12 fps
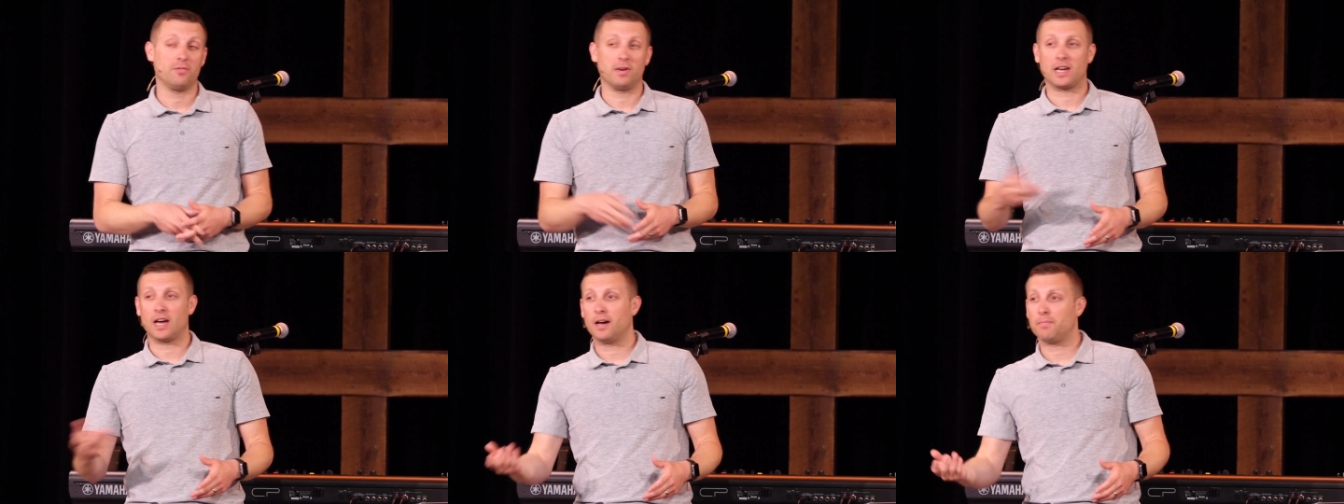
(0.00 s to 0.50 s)
You
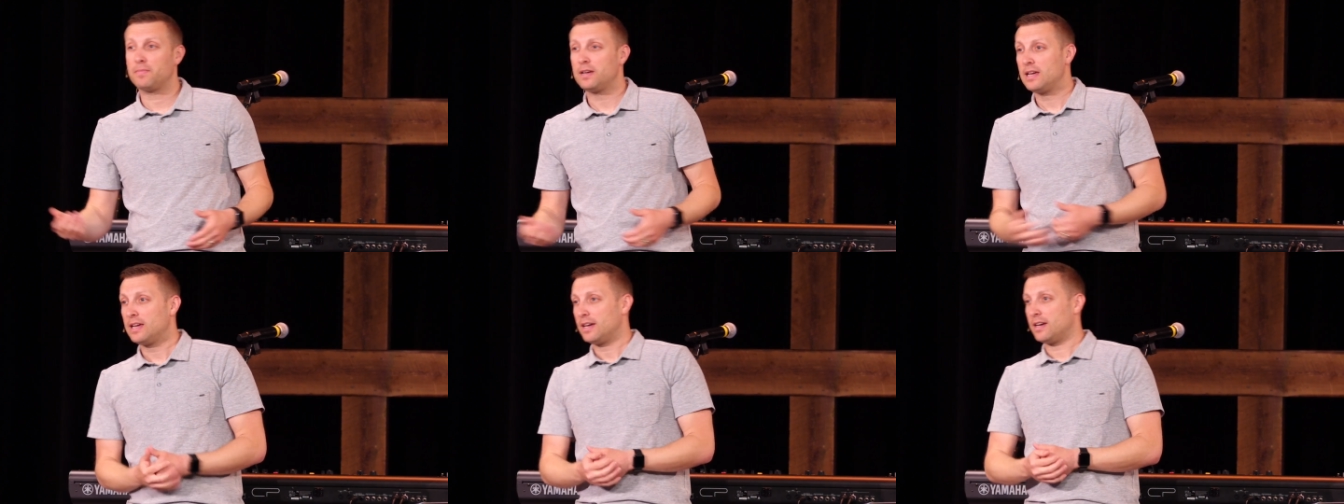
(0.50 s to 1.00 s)
wake
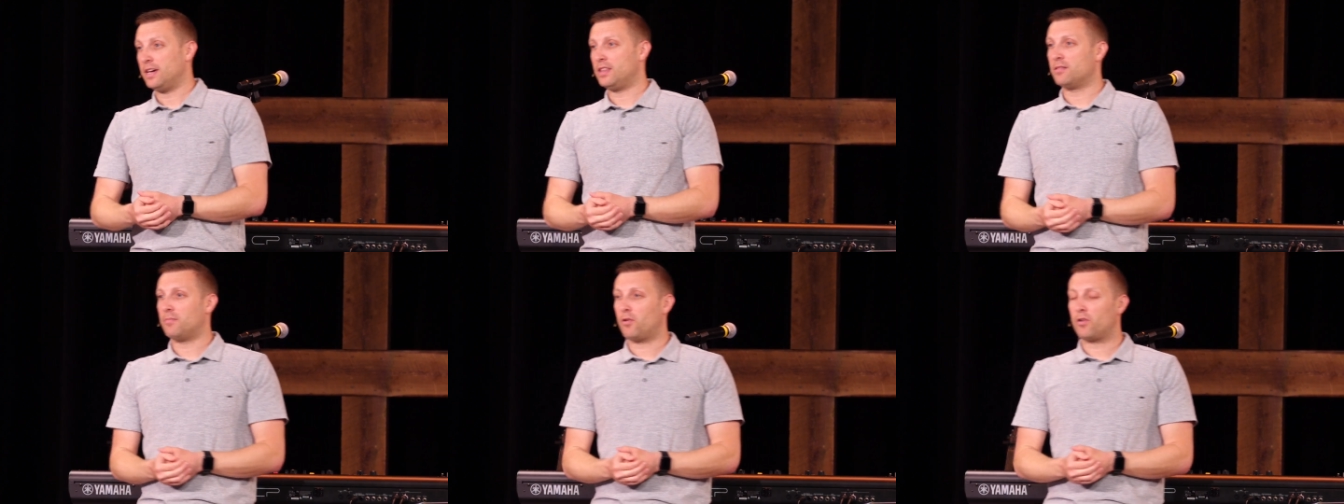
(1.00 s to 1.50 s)
up
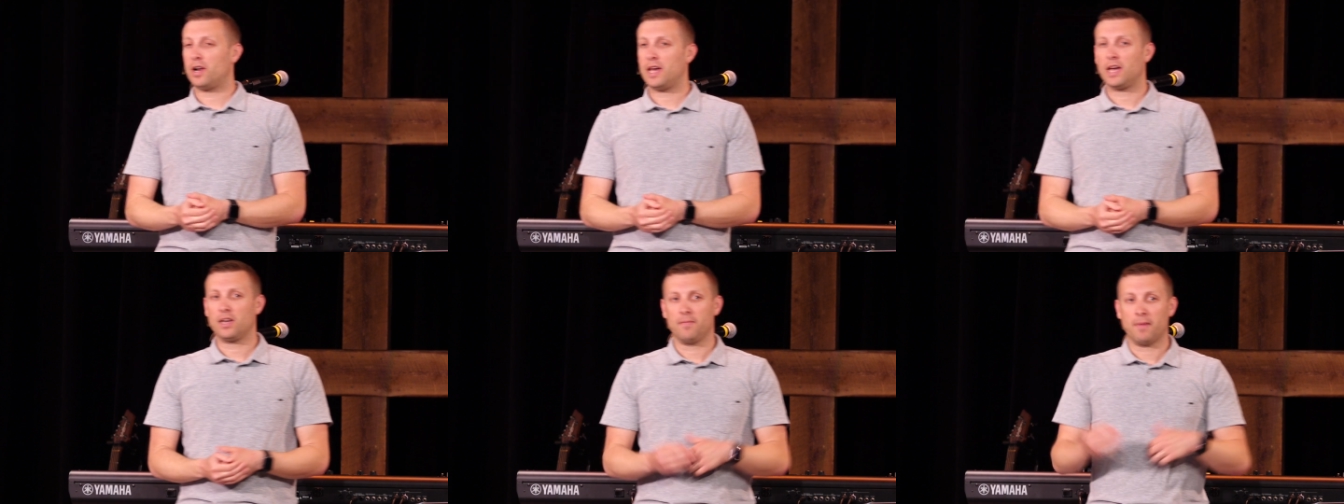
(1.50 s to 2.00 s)
in the
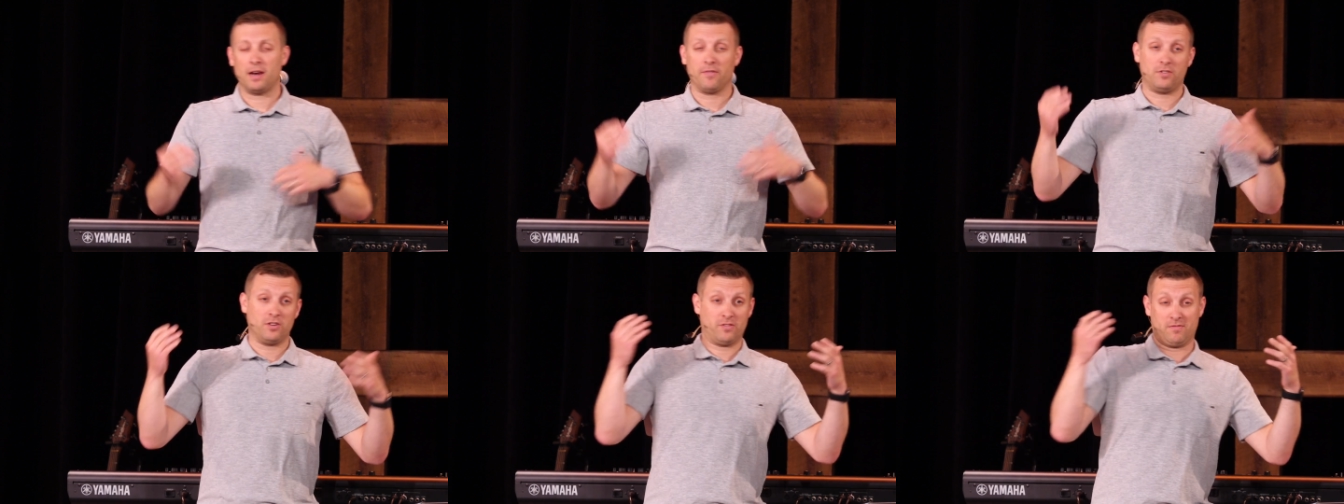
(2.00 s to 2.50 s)
morning, you might
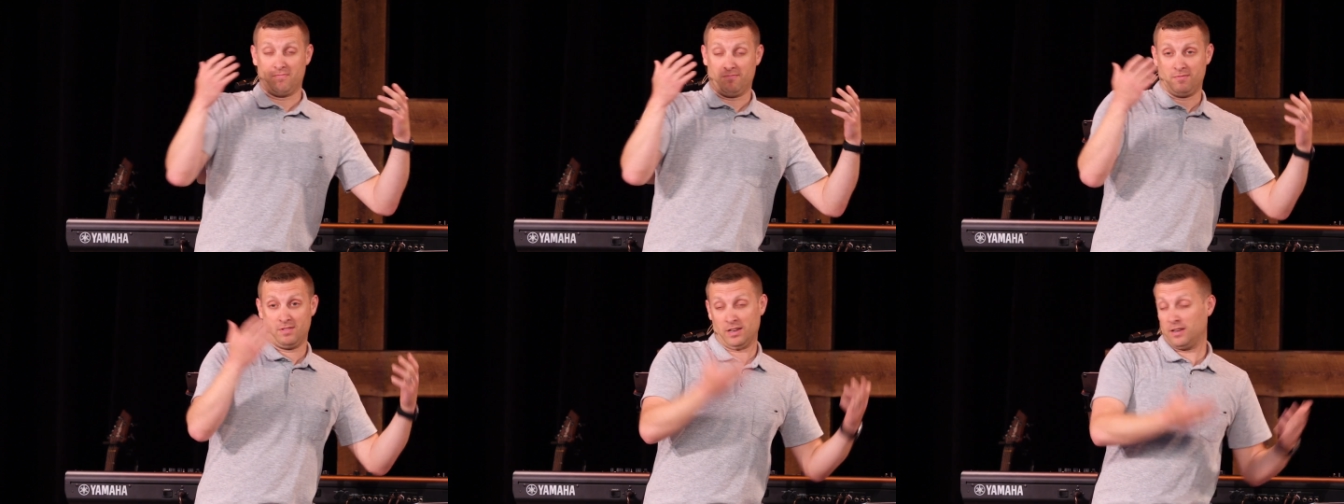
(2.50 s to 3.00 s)
have just
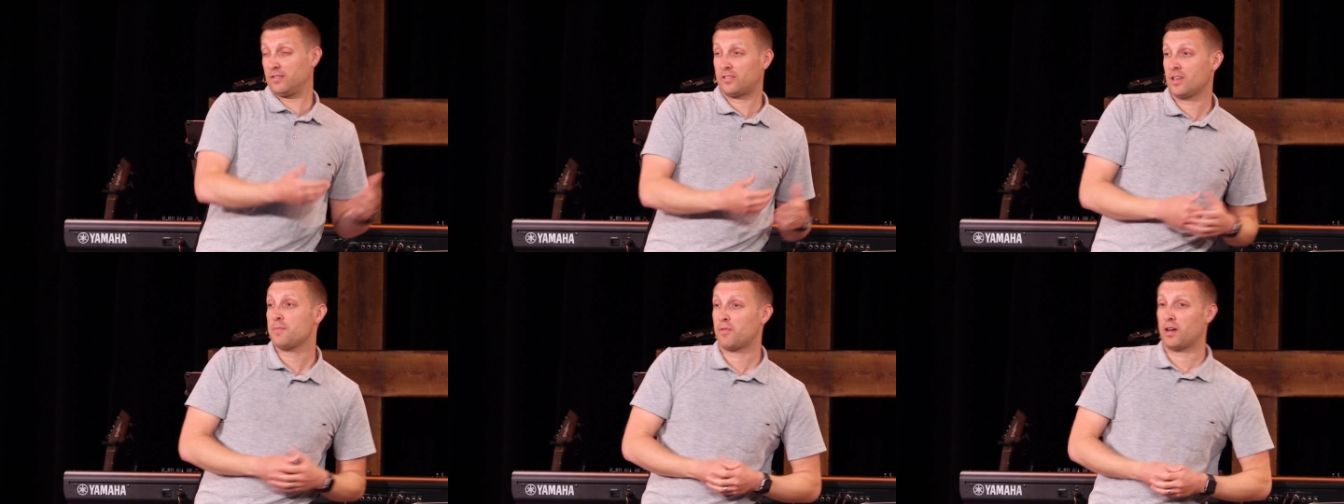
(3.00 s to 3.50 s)
didn't
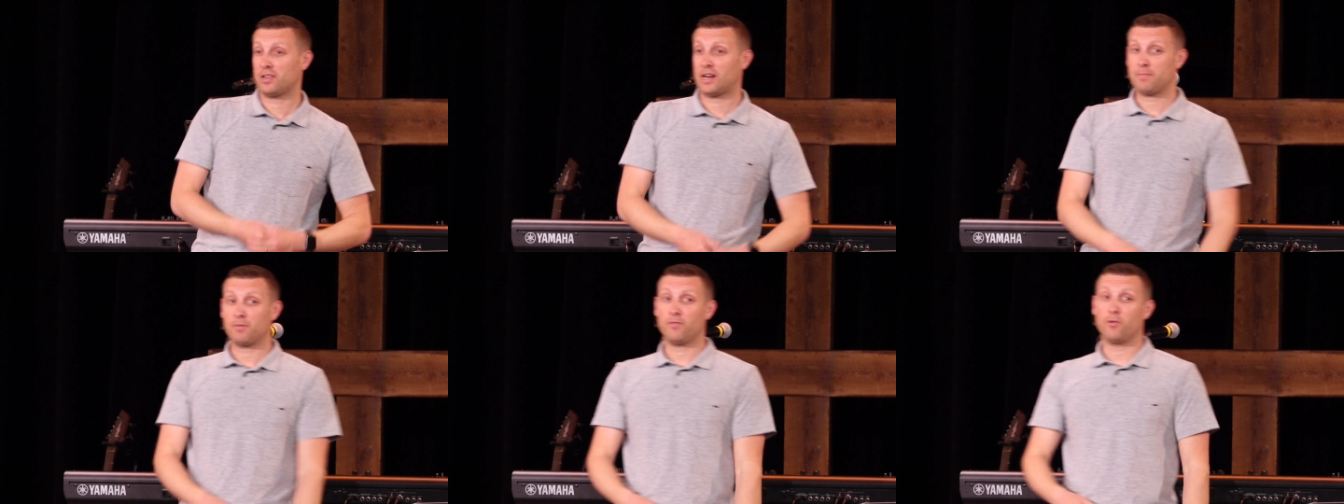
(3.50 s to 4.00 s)
sleep well the
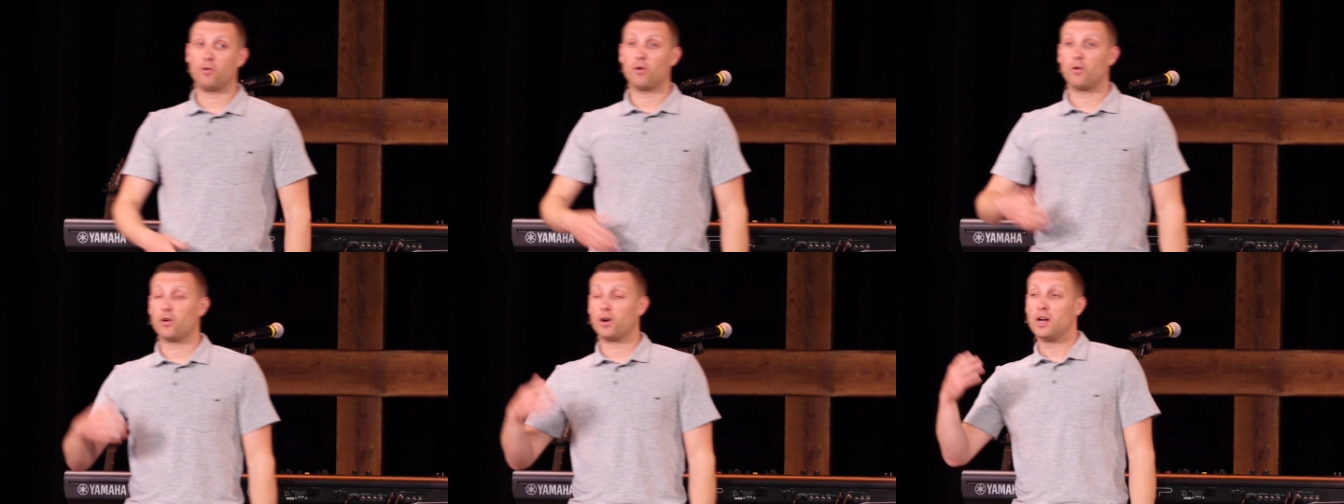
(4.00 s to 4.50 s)
night before,
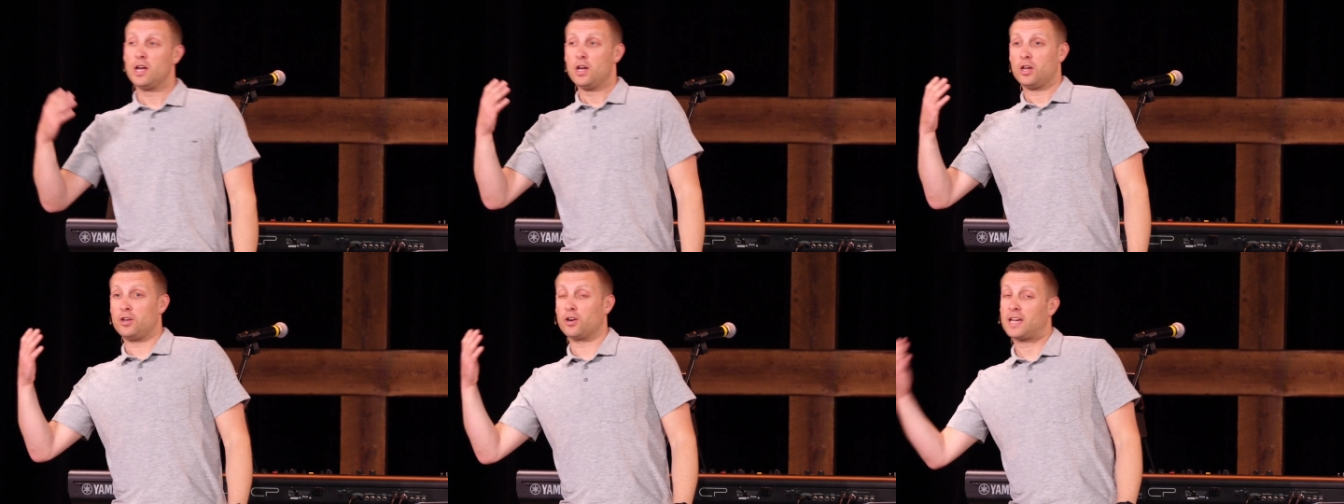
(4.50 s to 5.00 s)
or
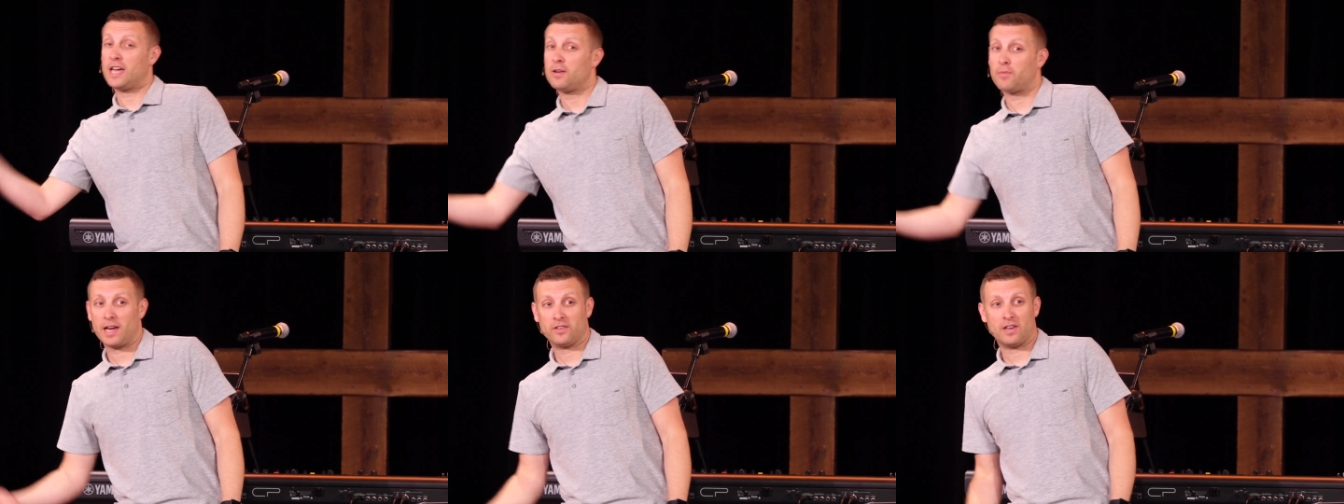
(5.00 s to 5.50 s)
your
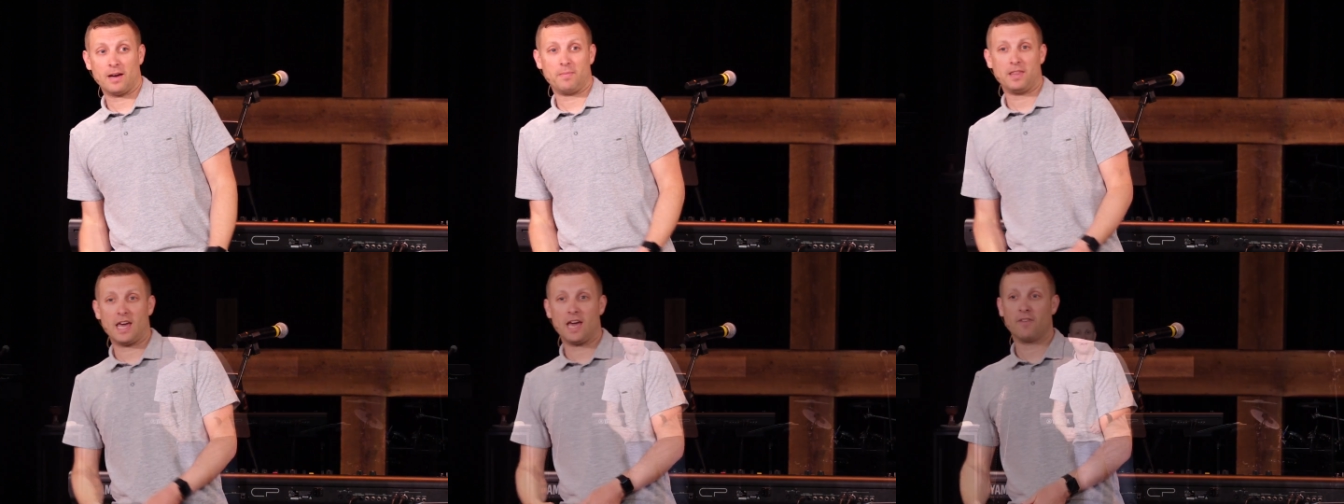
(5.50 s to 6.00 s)
kid wakes
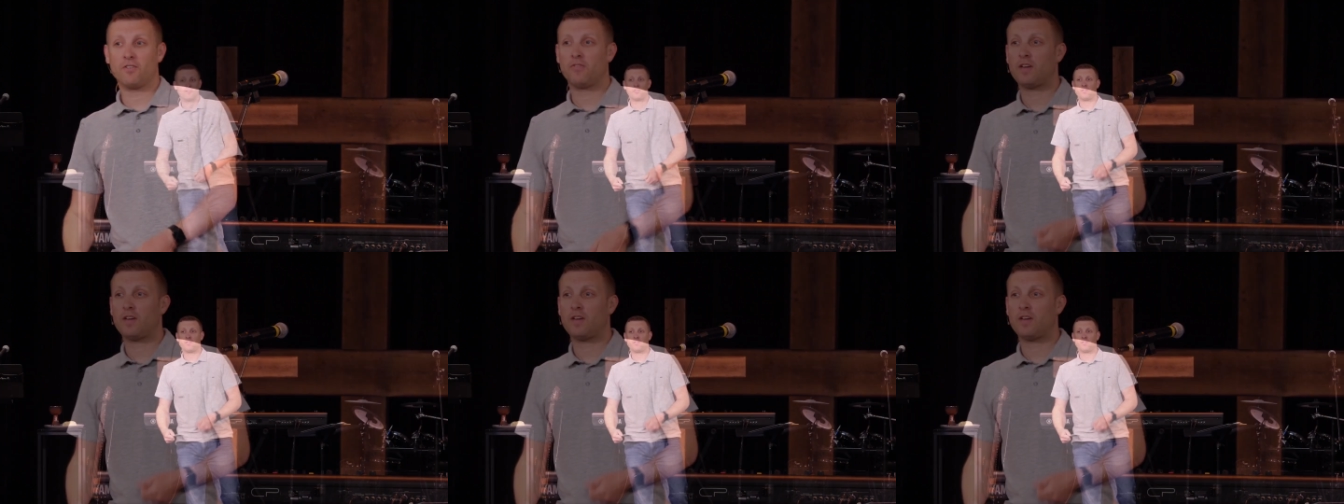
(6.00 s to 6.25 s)
up and they have a